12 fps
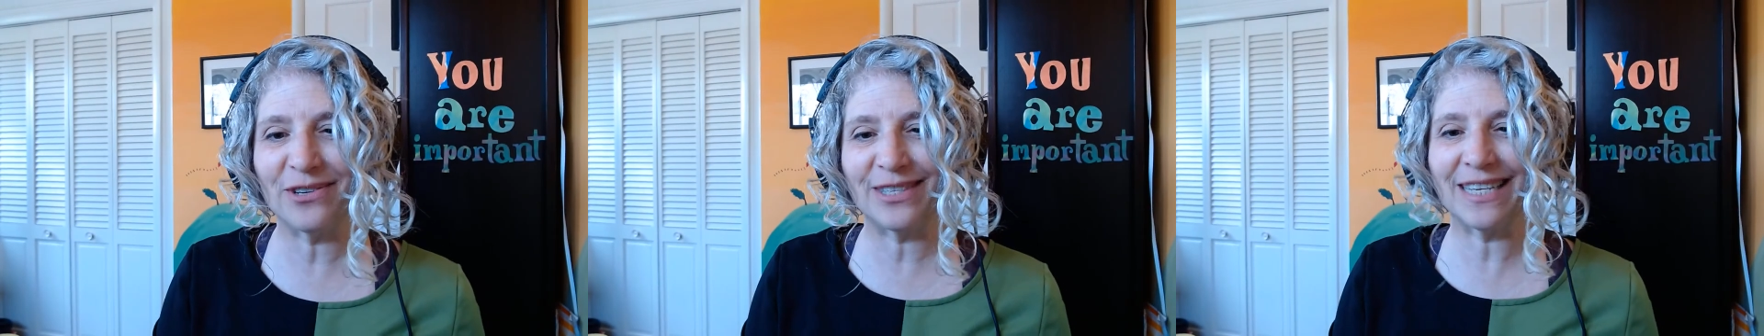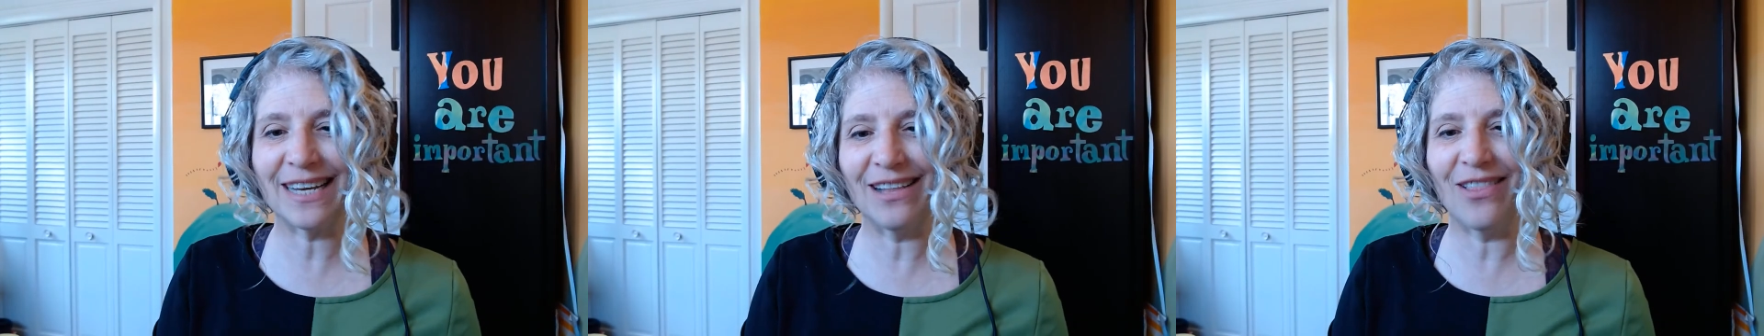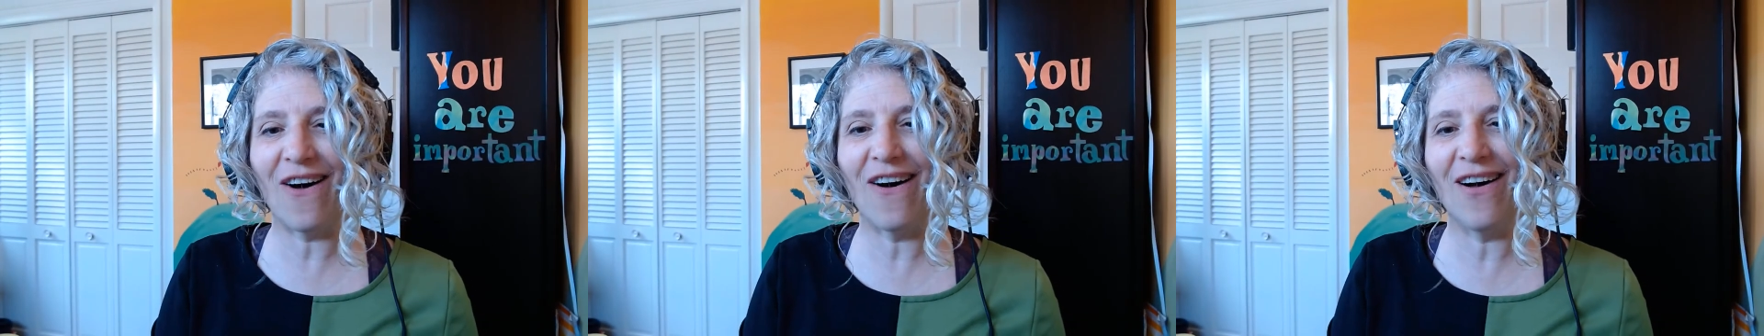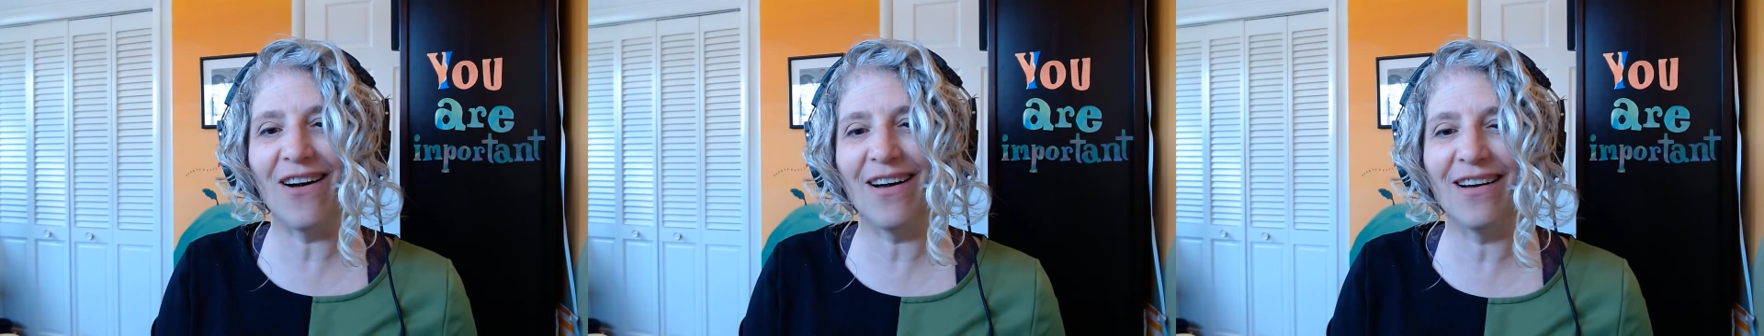sing
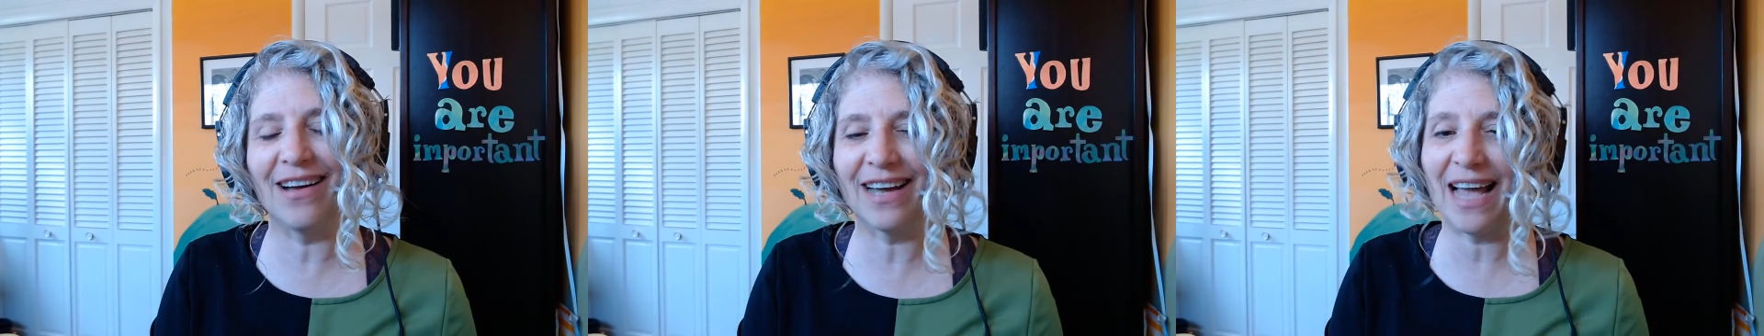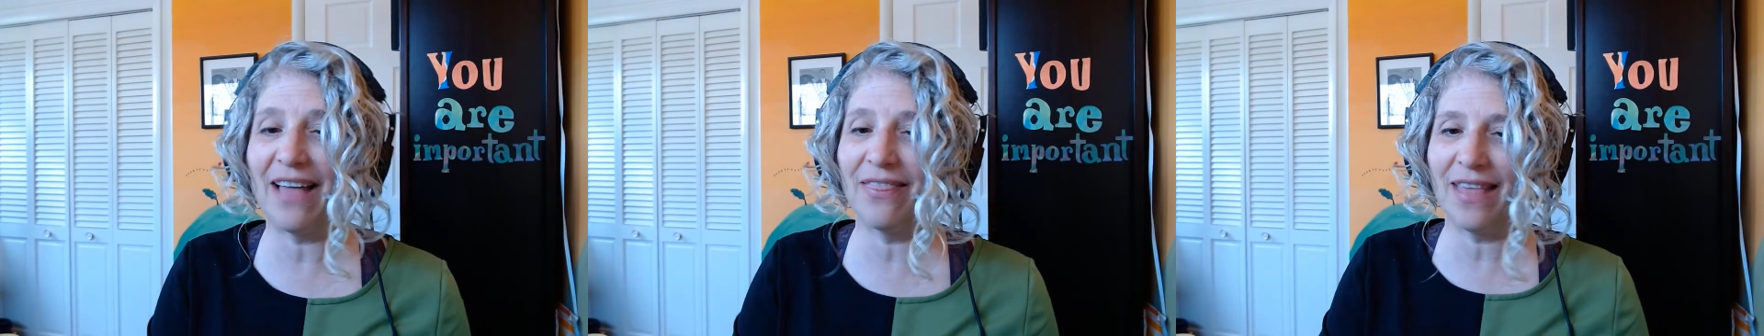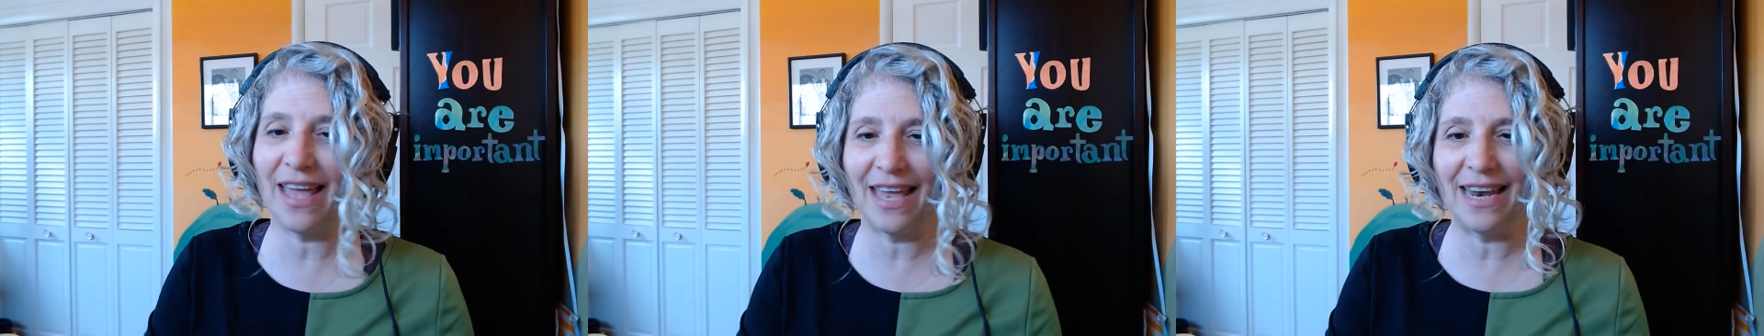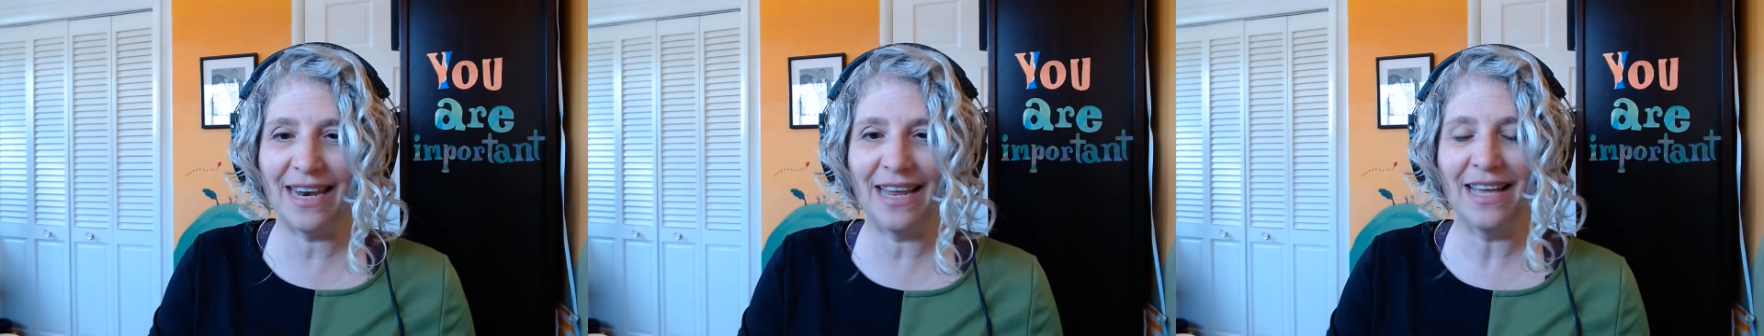along, and
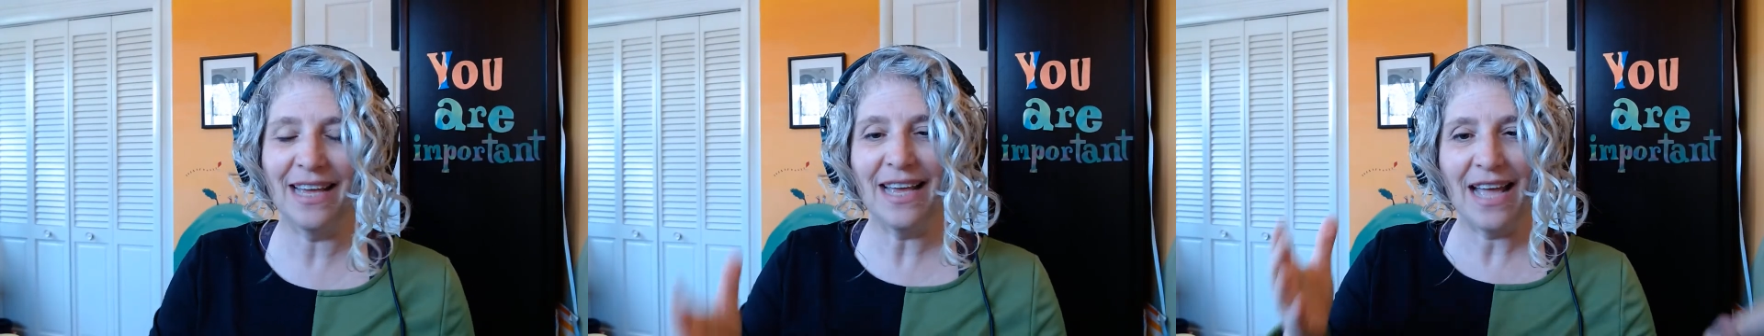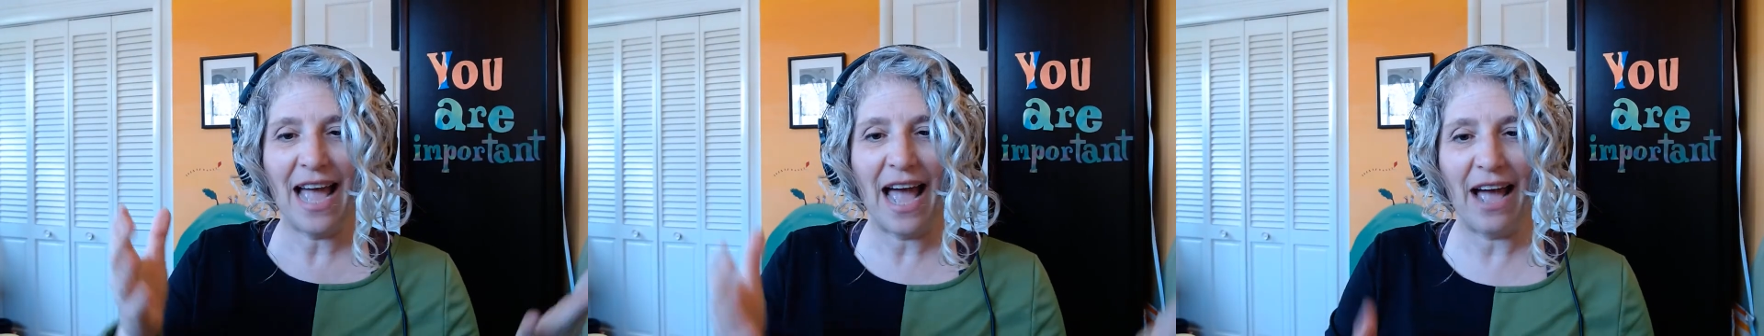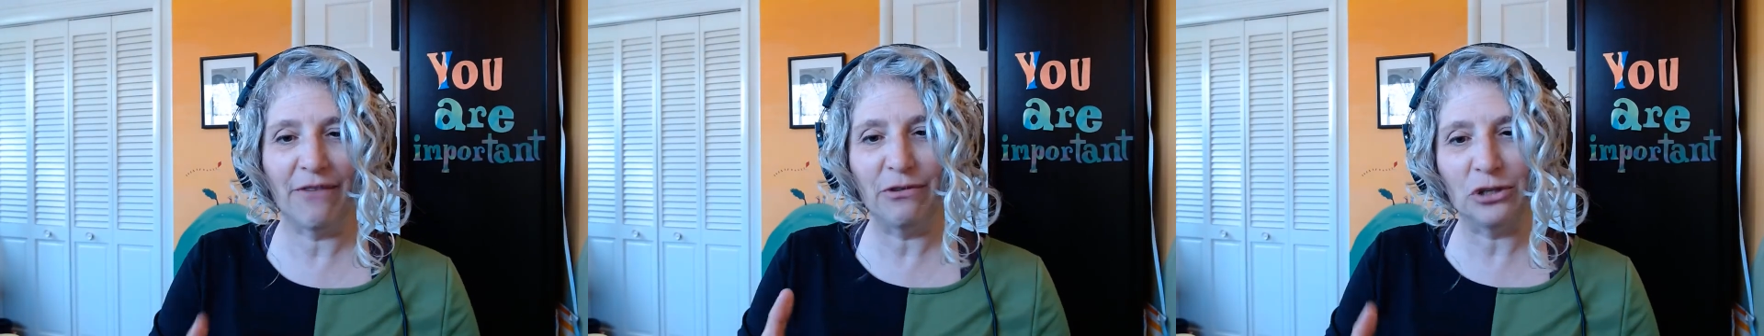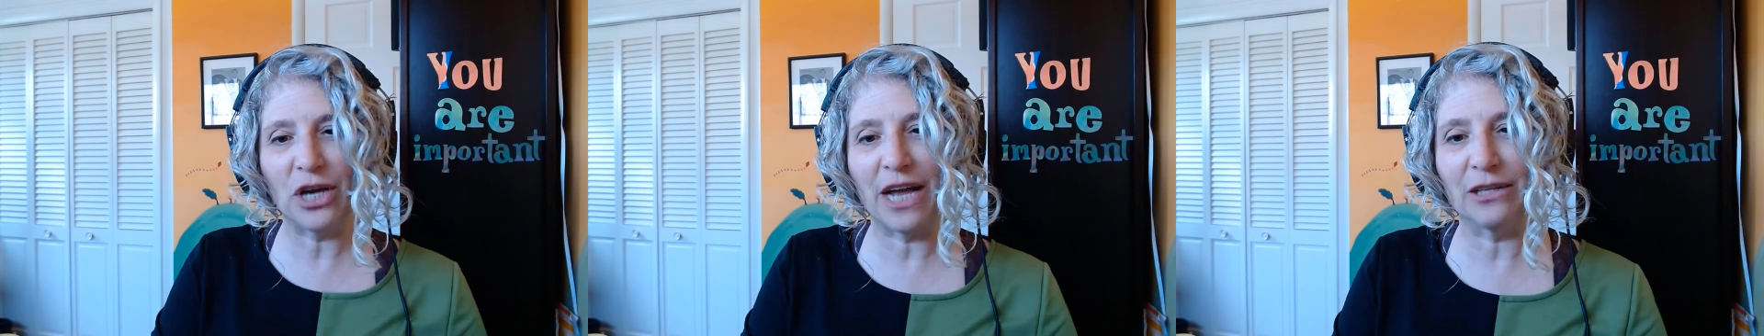then have your
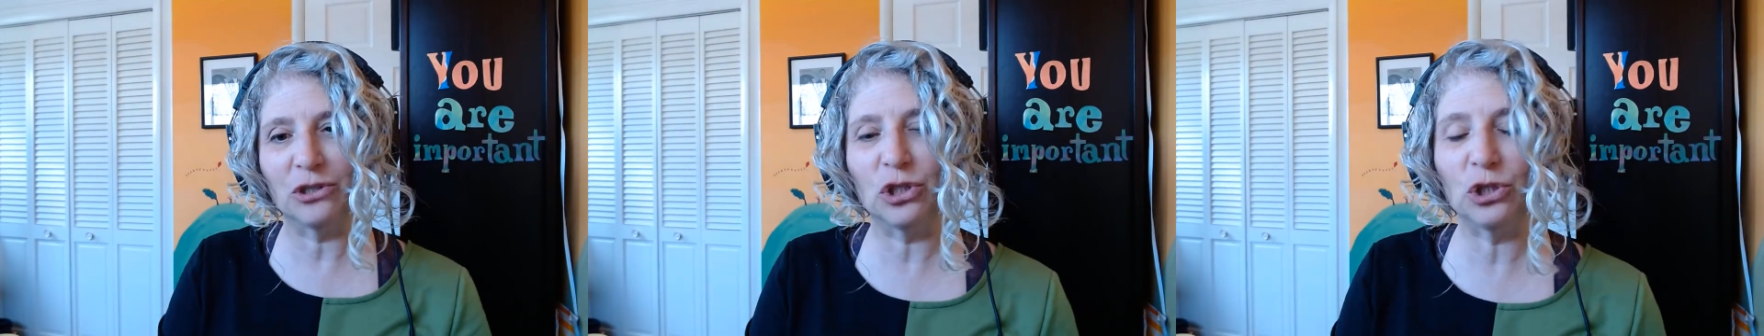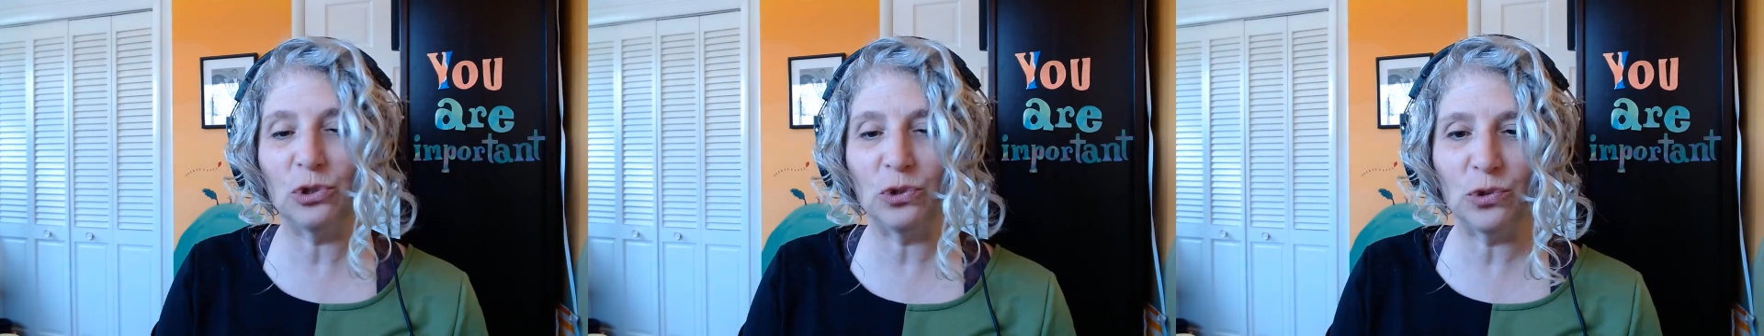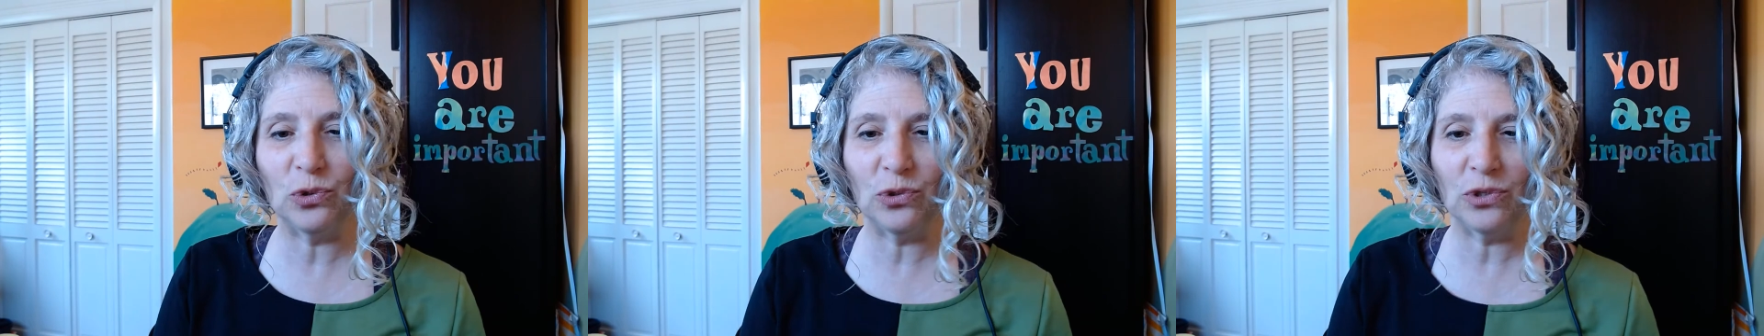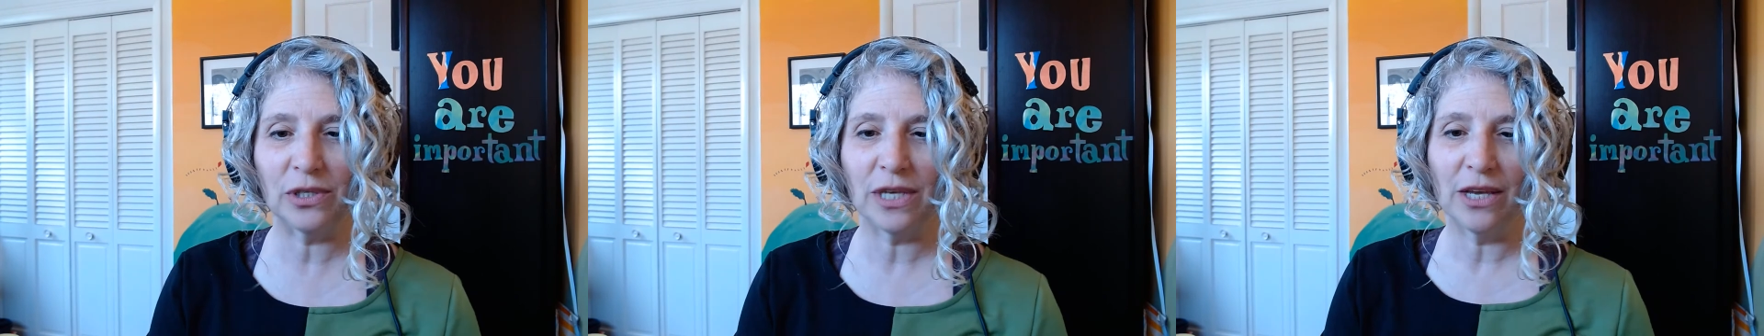child
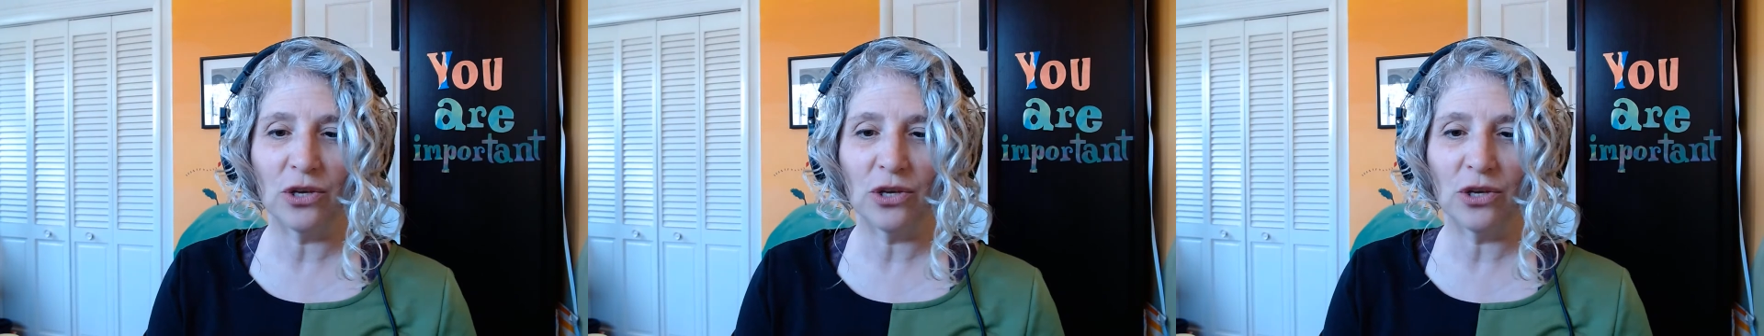choose.